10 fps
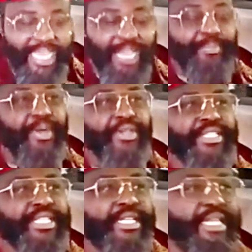
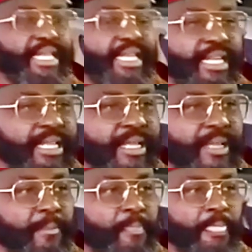person,
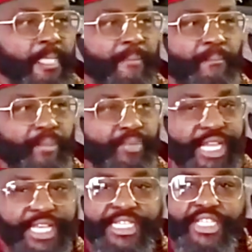the
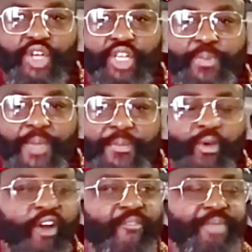indigenous
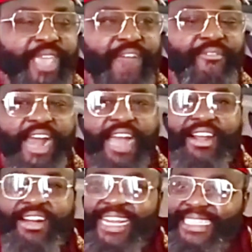people of Biafra,
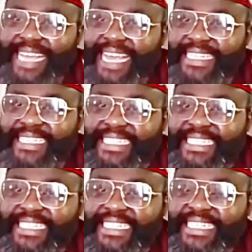created
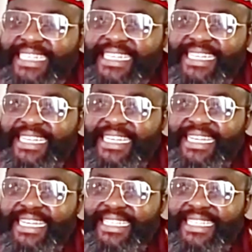the